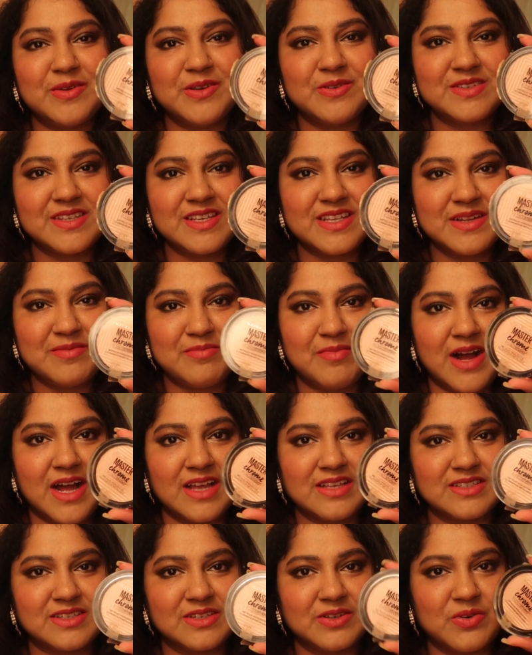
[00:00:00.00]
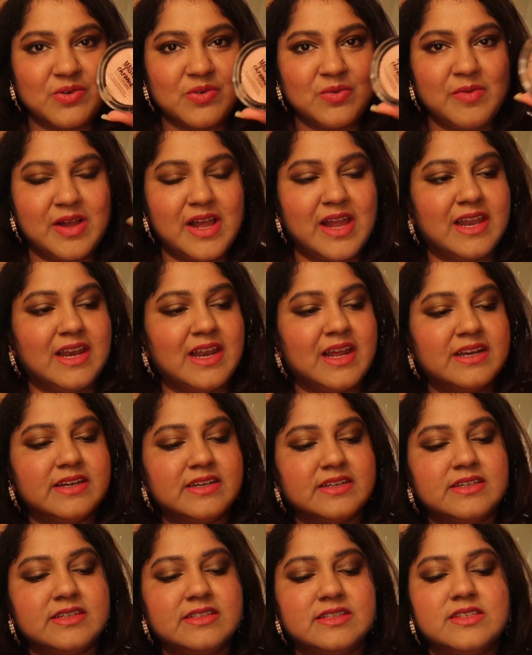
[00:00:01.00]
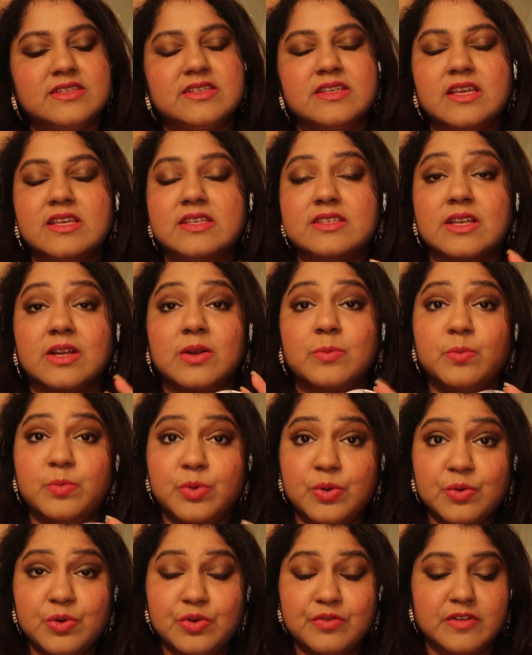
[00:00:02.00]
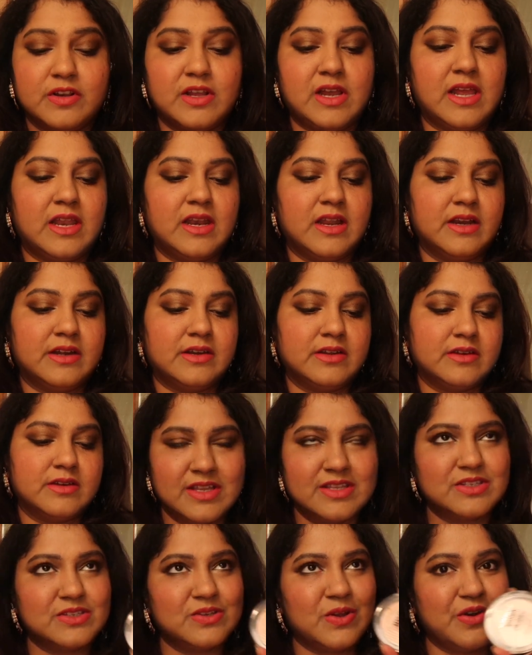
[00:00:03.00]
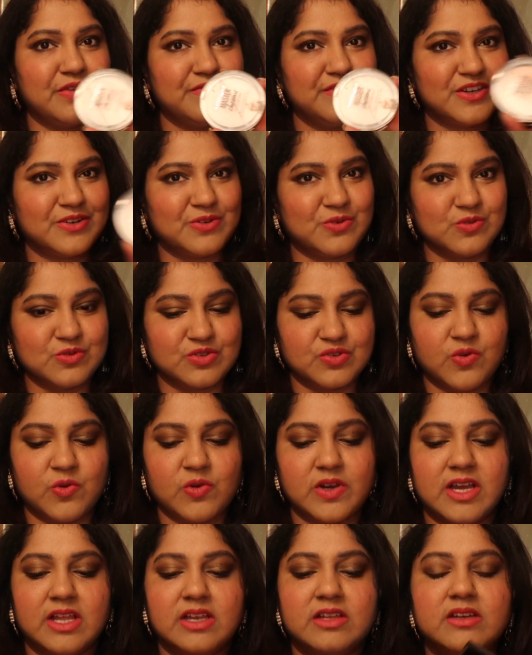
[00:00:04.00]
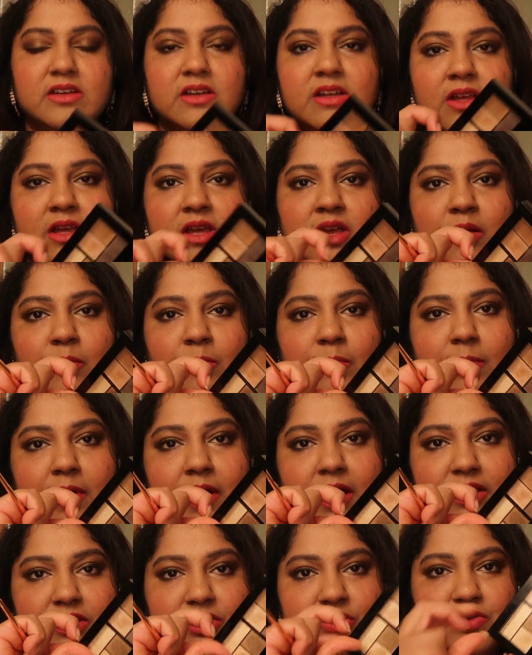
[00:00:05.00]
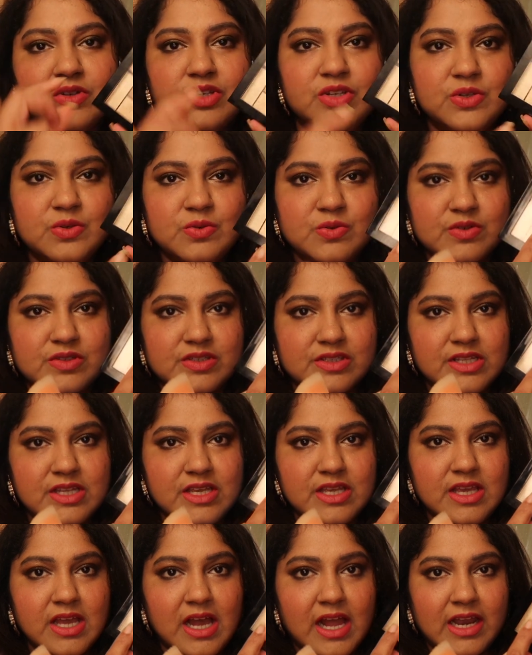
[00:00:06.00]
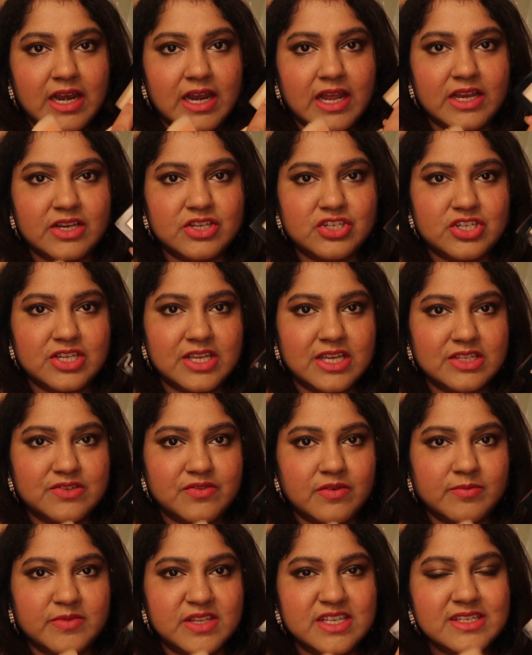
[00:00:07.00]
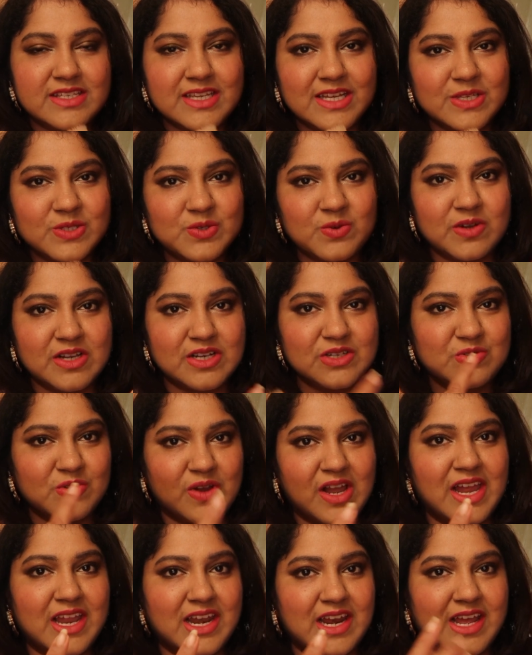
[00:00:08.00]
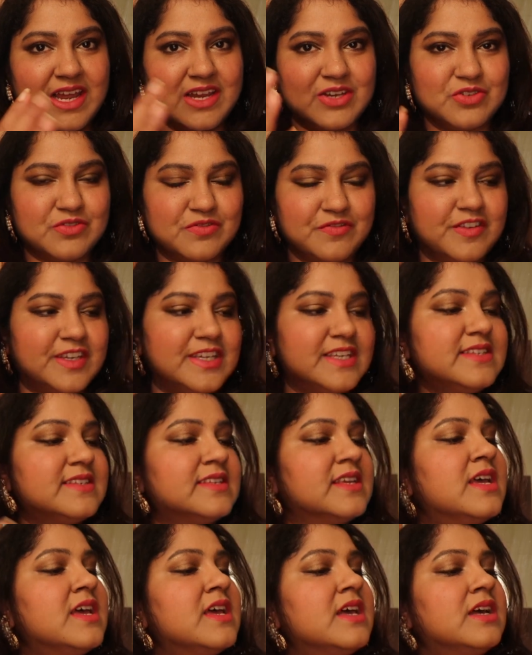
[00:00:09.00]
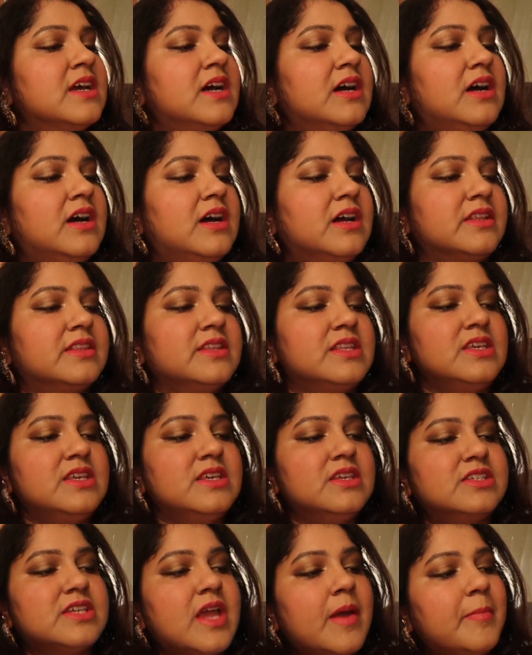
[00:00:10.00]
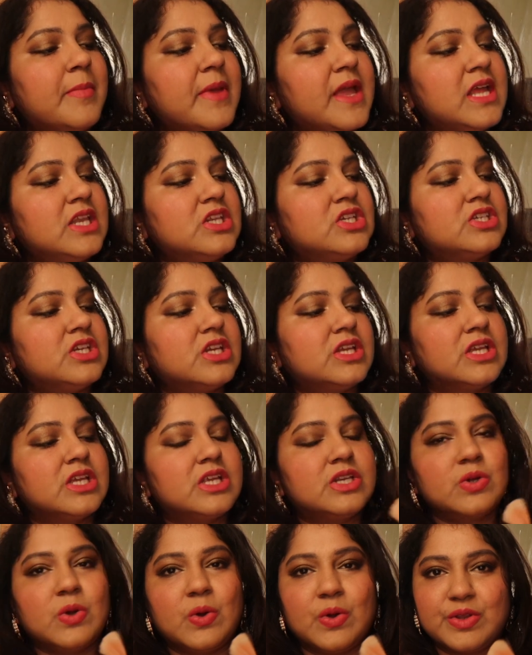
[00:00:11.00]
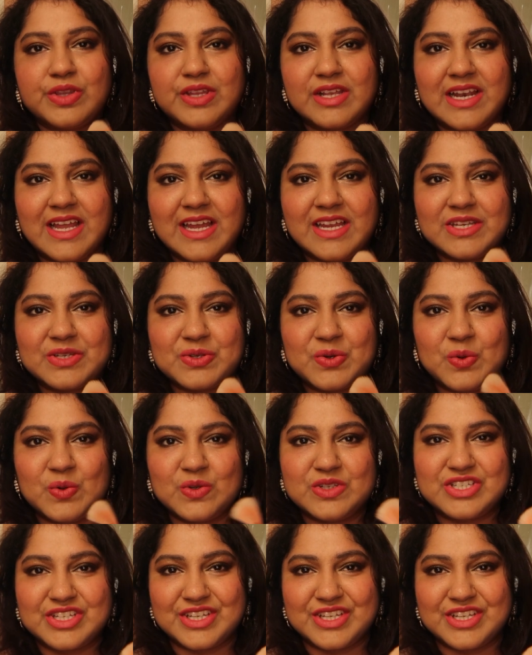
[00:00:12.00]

be using the Master Chrome highlighter. This is a beautiful highlighter. It's sort of that rose gold color, but you can use the highlight shades from this as well to highlight your face, the champagne shade or the light gold